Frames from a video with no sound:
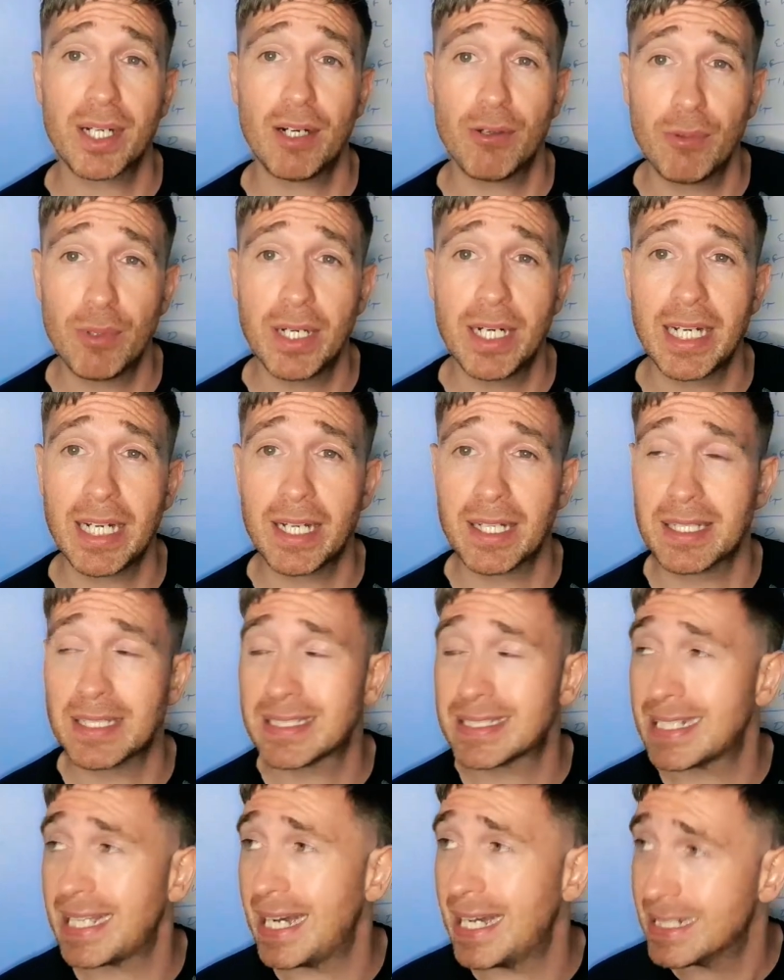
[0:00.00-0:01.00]
I really
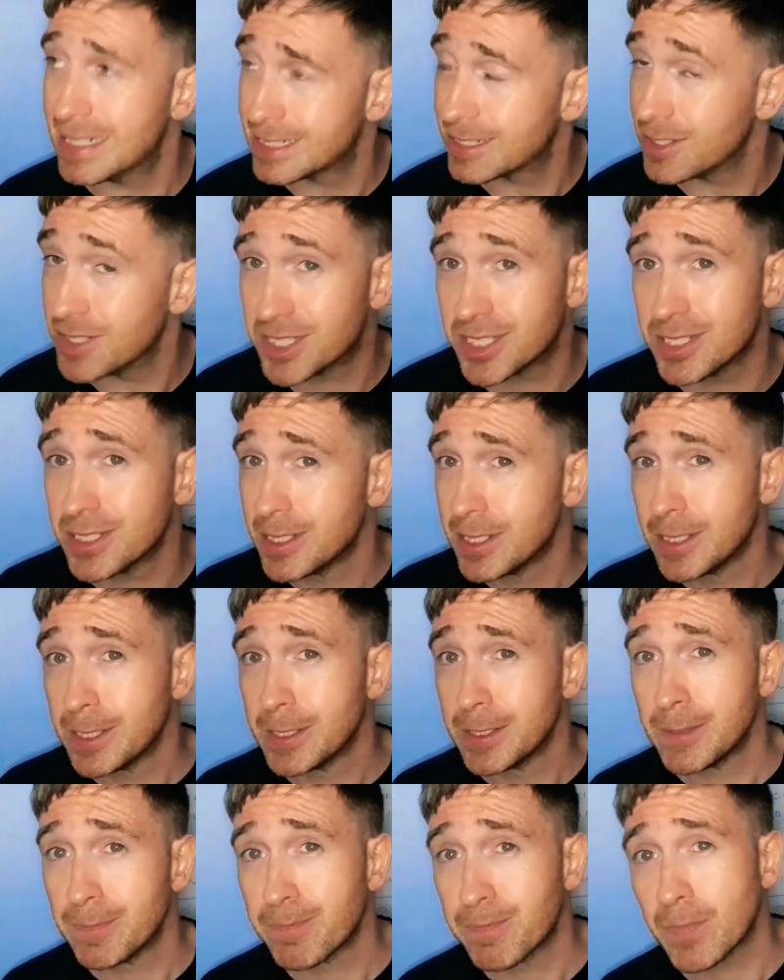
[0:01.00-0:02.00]
understand, because
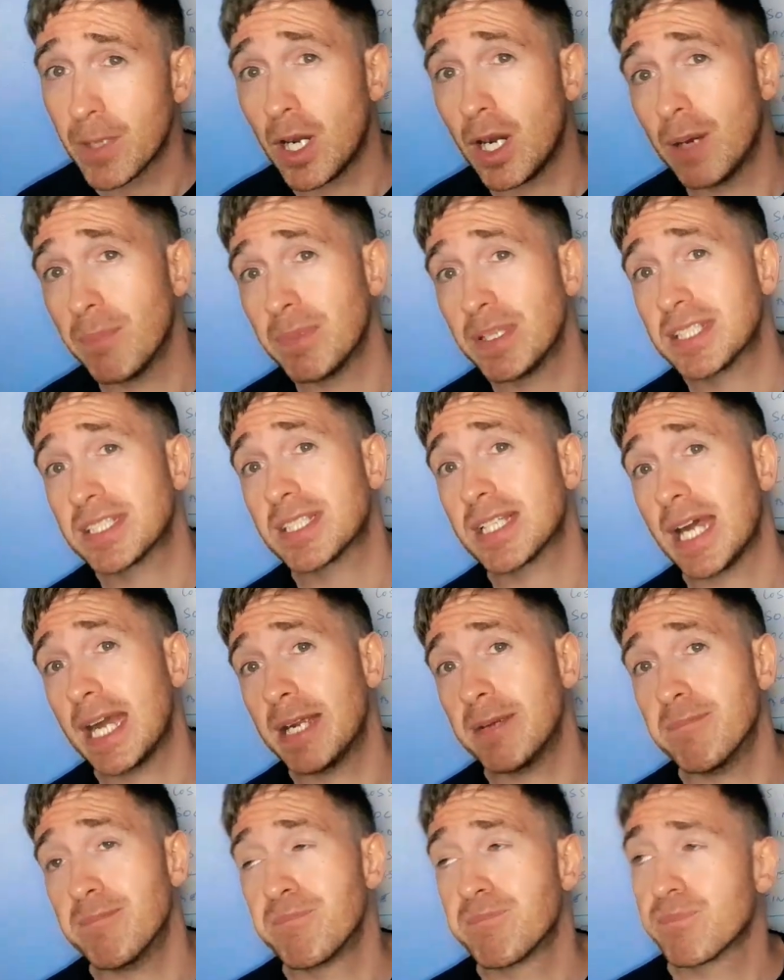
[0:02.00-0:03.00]
I'm the
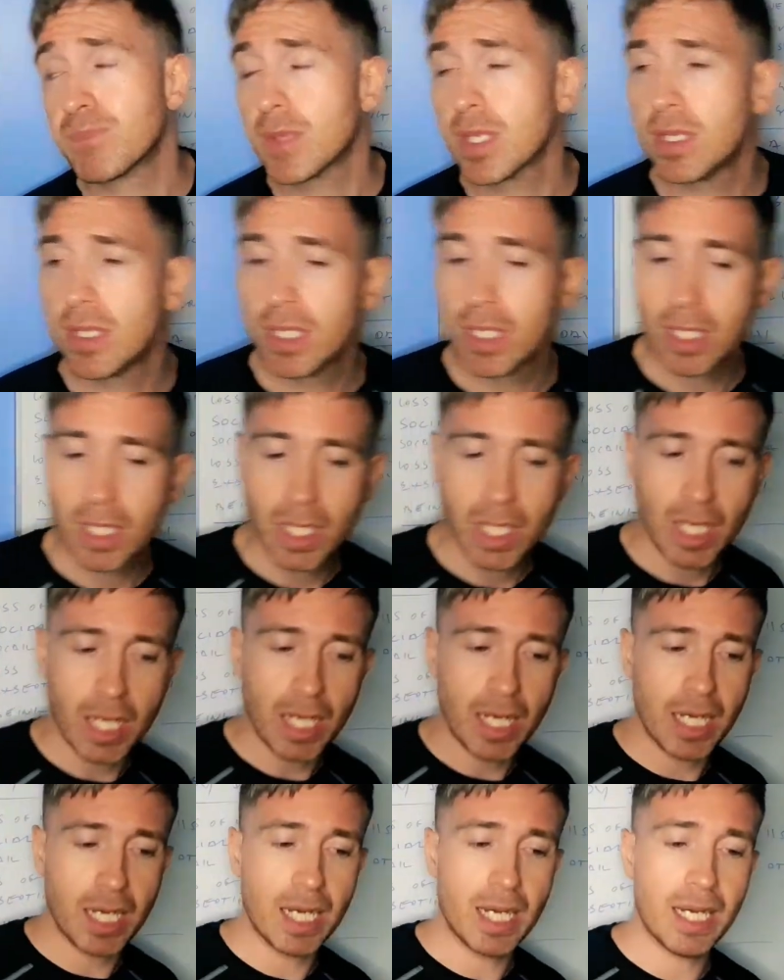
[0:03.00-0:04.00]
same.
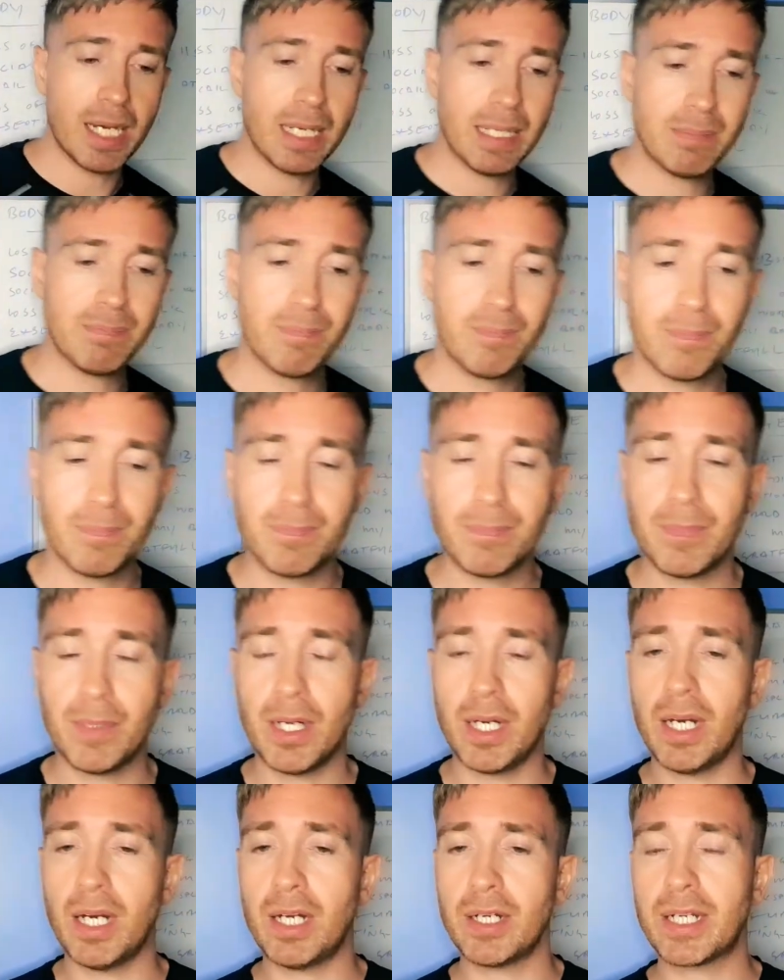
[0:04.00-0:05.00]

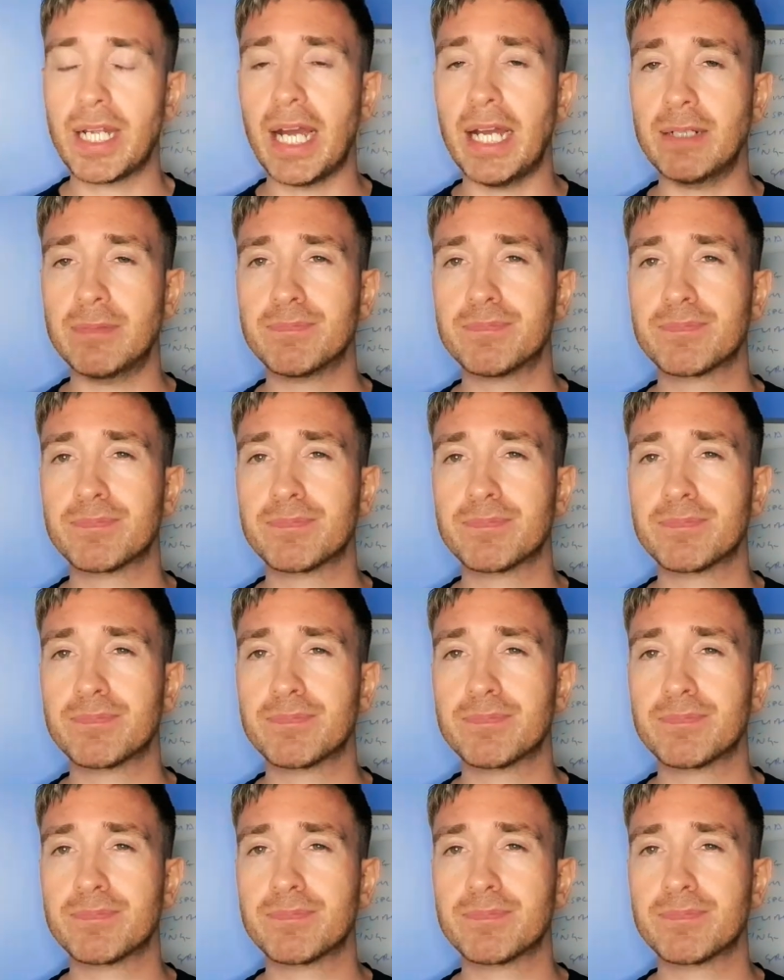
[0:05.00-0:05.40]
Okay,